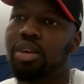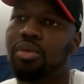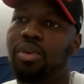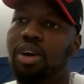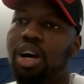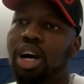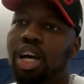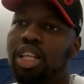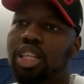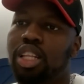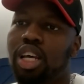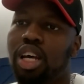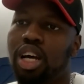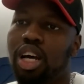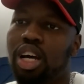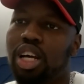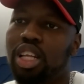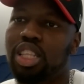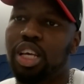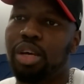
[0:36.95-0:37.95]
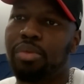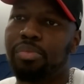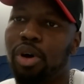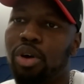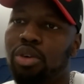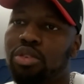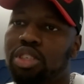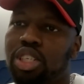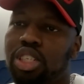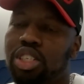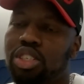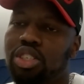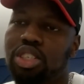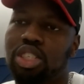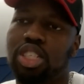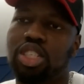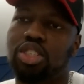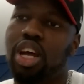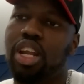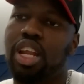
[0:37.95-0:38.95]
Watt, Nick Bosa,
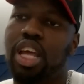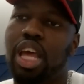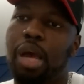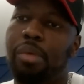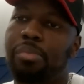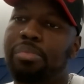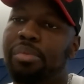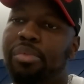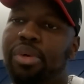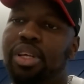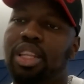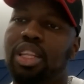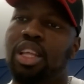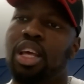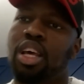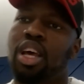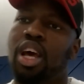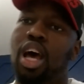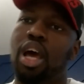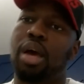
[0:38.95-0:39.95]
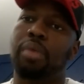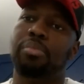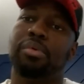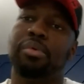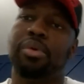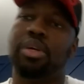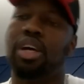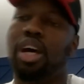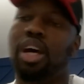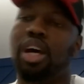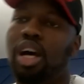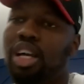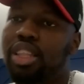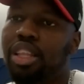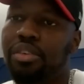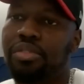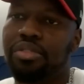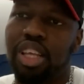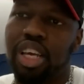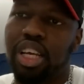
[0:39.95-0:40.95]
just trying to implement
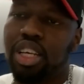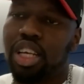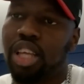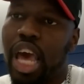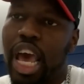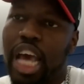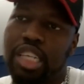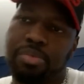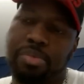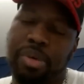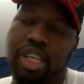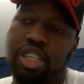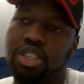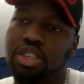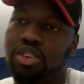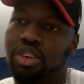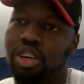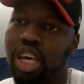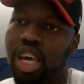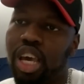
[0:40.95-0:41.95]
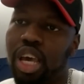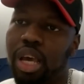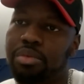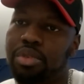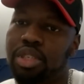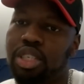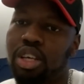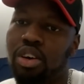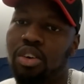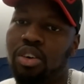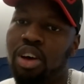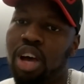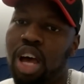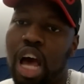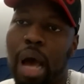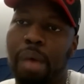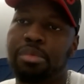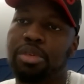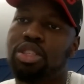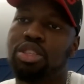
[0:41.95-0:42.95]
different things, aspects of your game. So
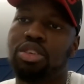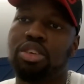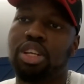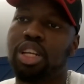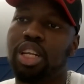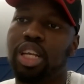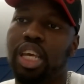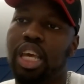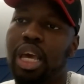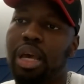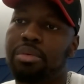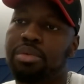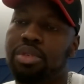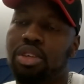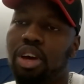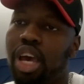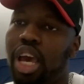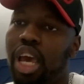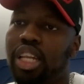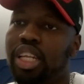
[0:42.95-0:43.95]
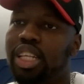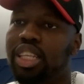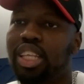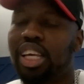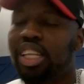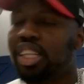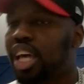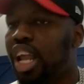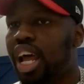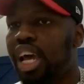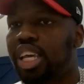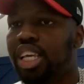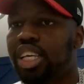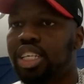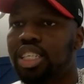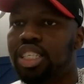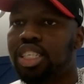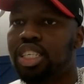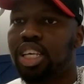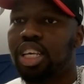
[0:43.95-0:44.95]
I'm a student of the game, so anything that I can
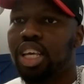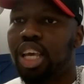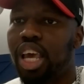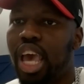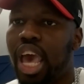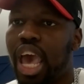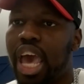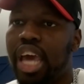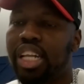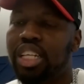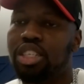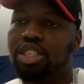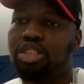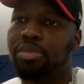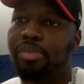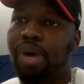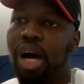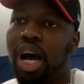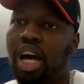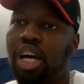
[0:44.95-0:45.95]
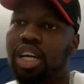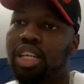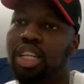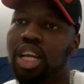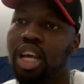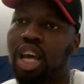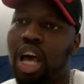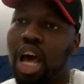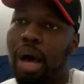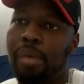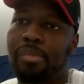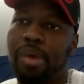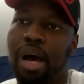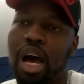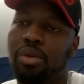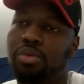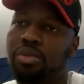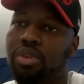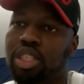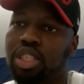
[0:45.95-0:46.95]
see and add into mine, I'm
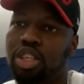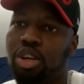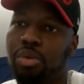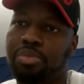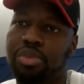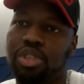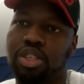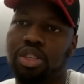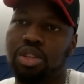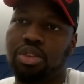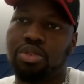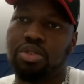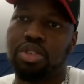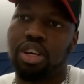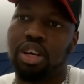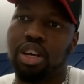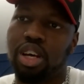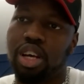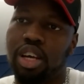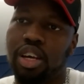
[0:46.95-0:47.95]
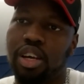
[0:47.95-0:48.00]
always open to do so.